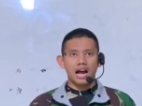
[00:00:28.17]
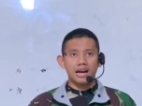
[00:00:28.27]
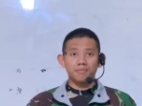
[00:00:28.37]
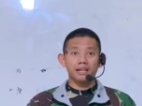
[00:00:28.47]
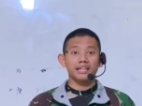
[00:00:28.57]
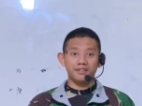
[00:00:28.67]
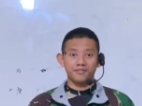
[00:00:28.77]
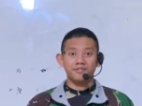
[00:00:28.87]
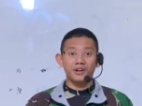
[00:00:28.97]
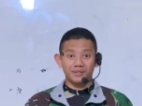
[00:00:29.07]
I believe
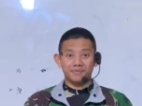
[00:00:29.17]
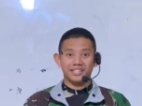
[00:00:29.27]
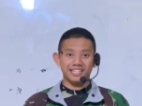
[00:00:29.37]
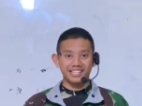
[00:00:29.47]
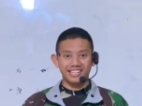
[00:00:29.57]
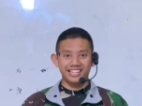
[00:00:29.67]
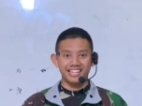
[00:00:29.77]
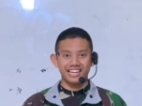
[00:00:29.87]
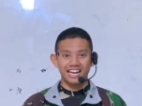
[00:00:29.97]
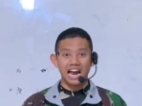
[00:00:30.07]
on me.
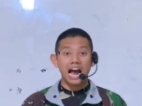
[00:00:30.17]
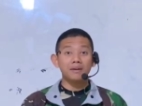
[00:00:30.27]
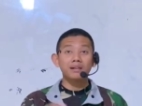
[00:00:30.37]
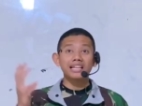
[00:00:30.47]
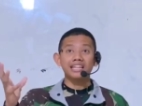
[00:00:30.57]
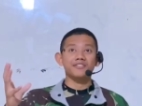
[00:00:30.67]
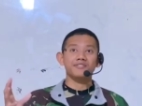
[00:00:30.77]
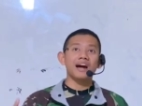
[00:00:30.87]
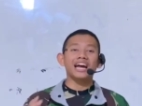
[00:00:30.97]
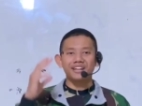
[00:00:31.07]
I
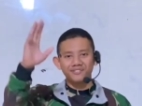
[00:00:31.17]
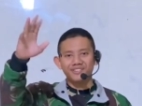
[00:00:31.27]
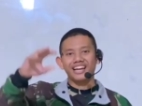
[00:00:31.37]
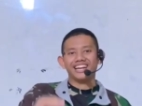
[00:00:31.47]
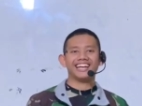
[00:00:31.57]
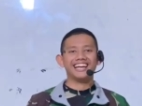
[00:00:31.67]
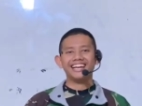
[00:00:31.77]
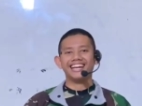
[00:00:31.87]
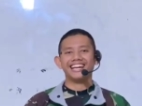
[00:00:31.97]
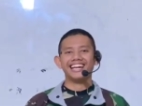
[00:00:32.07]
believe I can fly.
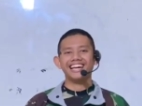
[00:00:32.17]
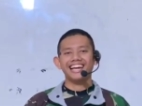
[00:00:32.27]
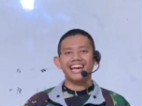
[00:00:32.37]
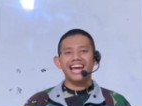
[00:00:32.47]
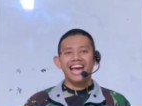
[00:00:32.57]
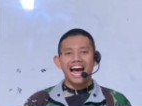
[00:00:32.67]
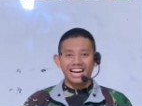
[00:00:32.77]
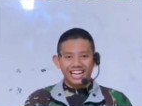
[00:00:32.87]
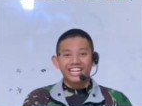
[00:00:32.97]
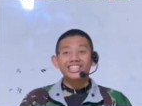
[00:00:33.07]
I
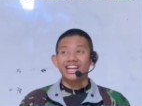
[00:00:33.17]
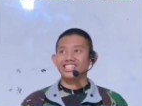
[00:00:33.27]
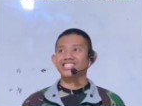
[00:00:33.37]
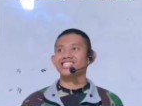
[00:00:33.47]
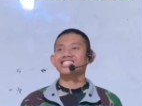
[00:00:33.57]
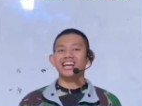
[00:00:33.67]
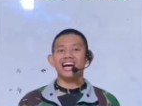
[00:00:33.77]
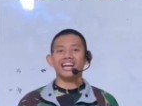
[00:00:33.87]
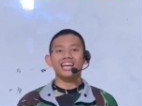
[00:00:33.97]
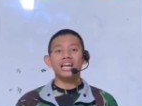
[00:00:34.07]
can't touch the
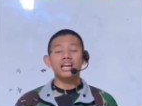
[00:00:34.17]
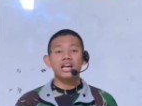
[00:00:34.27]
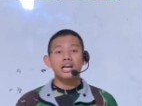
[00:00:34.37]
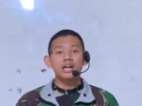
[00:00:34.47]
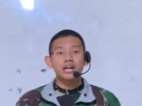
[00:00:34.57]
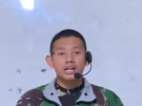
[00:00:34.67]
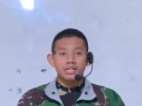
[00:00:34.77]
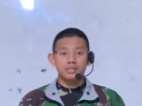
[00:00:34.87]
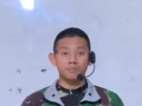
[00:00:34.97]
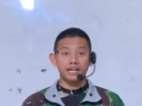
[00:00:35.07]
sky,
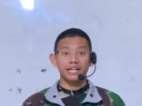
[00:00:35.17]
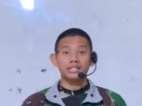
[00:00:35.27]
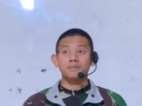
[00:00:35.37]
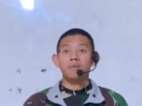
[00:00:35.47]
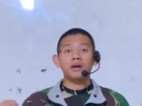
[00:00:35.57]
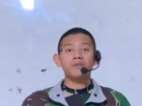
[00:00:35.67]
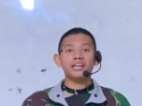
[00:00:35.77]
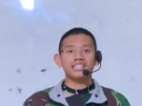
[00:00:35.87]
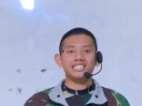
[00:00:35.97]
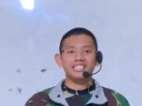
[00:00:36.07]
spread my
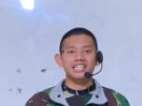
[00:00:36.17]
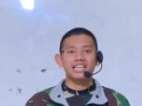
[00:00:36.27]
wings.